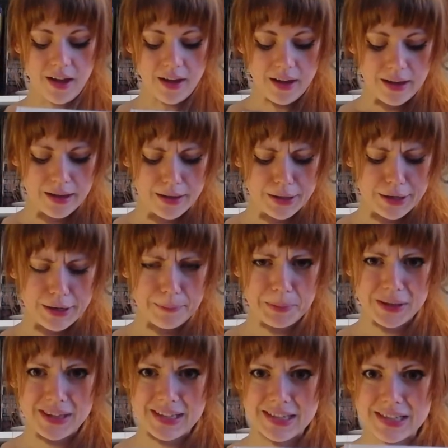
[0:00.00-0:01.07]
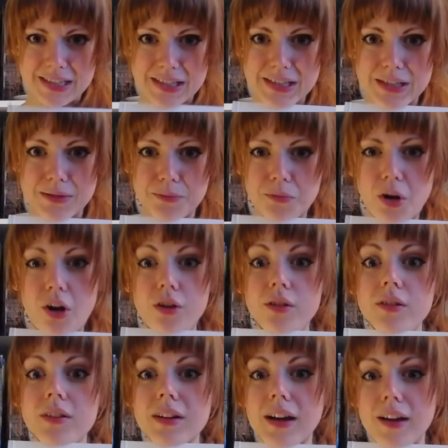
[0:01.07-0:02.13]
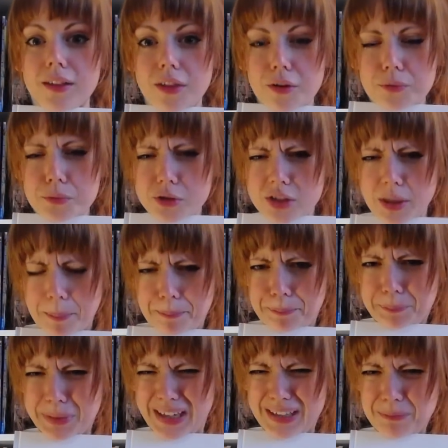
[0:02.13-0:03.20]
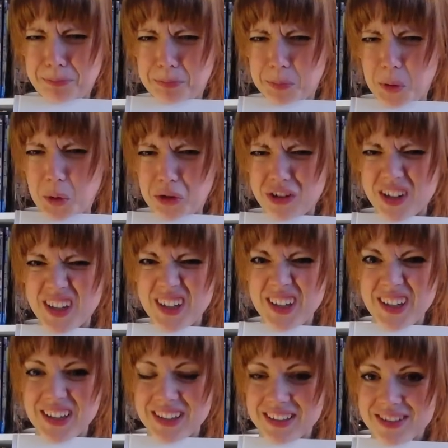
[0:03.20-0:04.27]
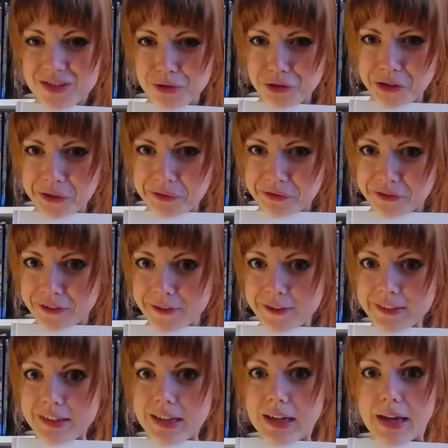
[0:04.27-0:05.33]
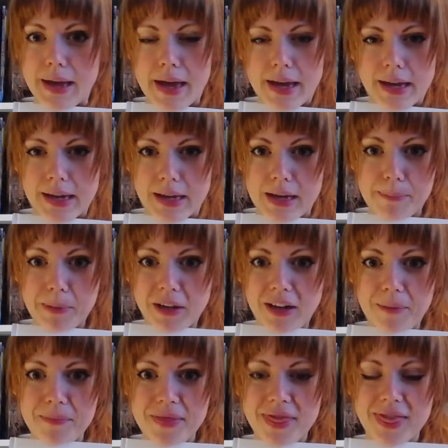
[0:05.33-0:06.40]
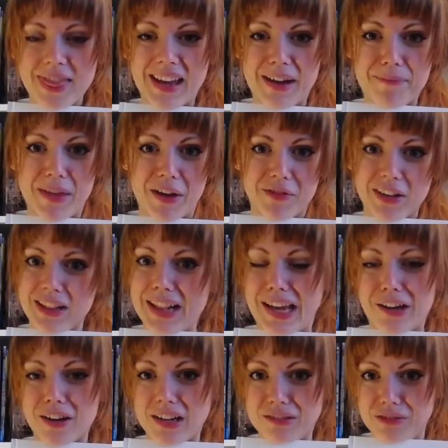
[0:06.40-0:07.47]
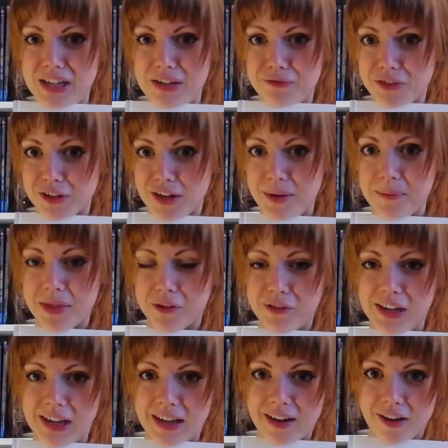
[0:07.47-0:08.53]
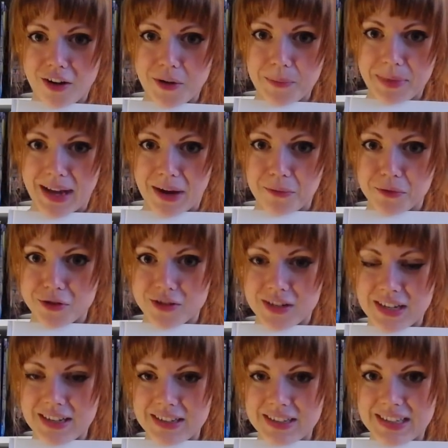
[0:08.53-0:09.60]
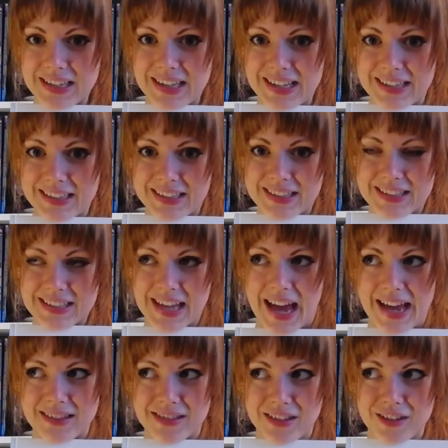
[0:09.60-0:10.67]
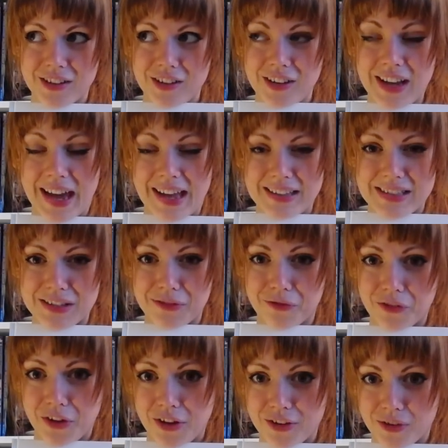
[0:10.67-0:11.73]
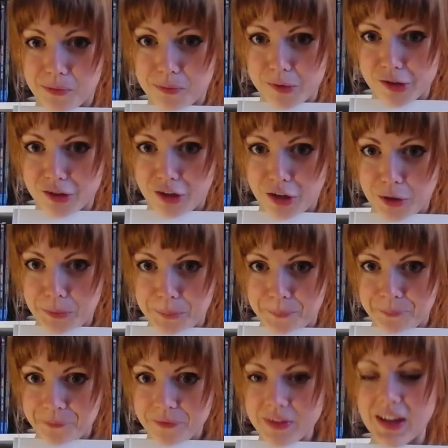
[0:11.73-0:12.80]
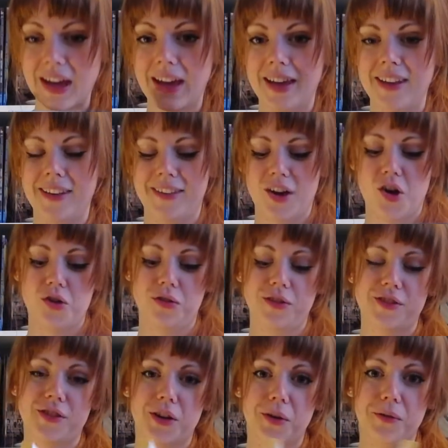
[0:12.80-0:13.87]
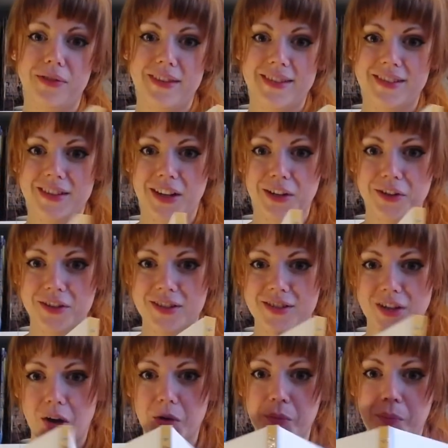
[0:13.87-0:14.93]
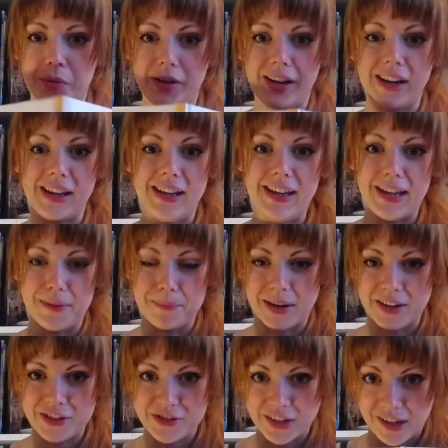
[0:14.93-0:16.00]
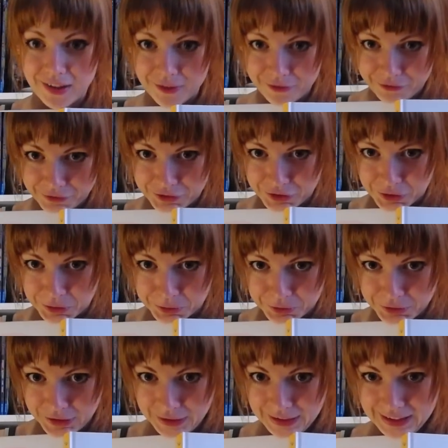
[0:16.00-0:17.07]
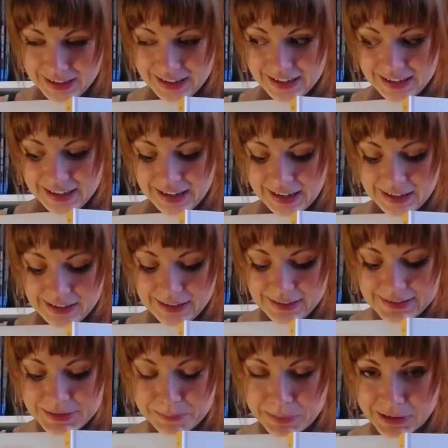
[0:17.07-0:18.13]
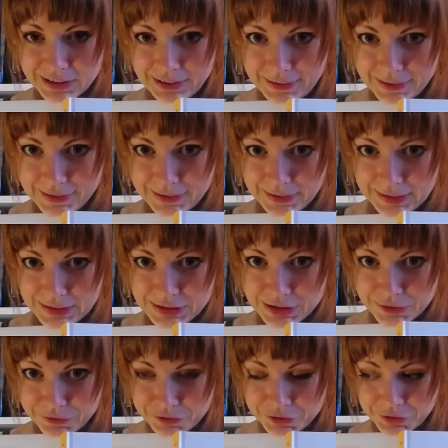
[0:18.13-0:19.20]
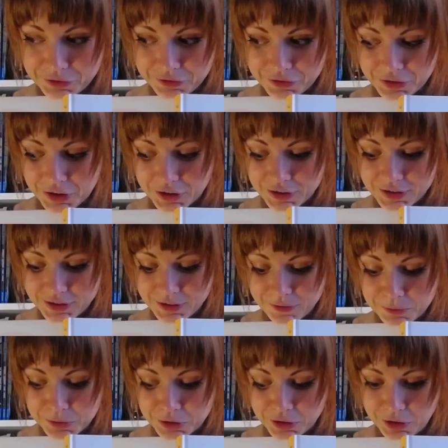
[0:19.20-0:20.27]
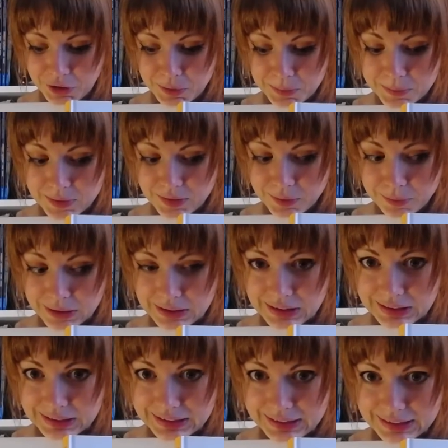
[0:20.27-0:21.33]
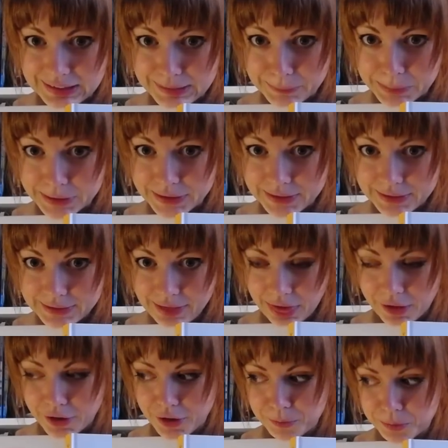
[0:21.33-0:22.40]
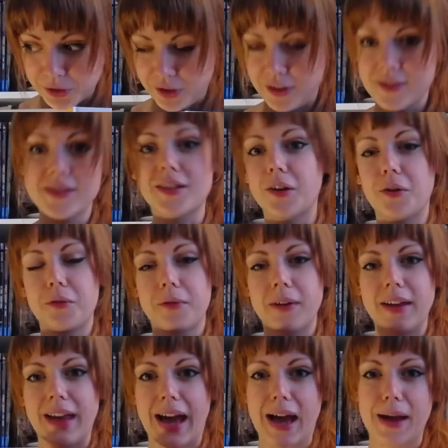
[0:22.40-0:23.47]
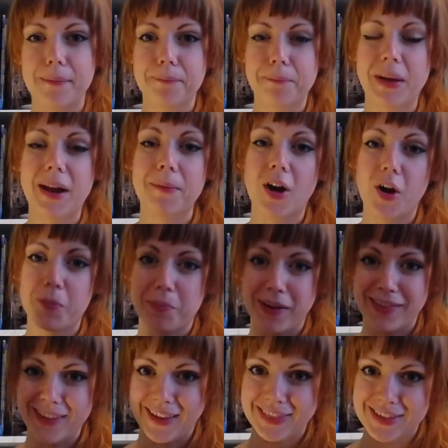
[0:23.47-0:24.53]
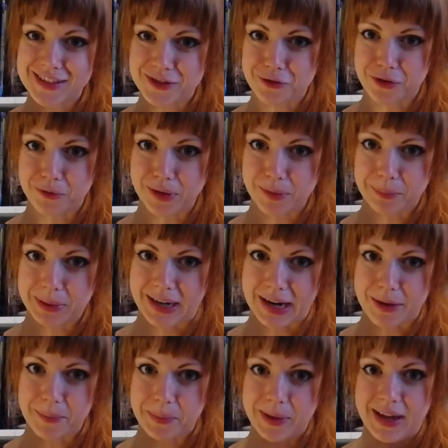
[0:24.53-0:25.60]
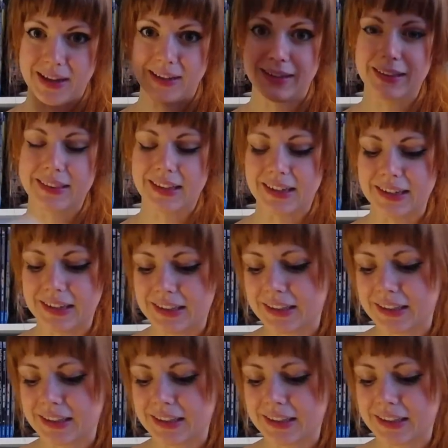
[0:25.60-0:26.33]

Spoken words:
But this one I thought was a bit boring, sort of. But I'm definitely gonna read volume 3, and I hope that one is as good as the first volume. And also this looks so pretty in my shelf, so I need to buy this edition for the first volume as well, and then buy the third one. So I'm hoping that the story will pick up and like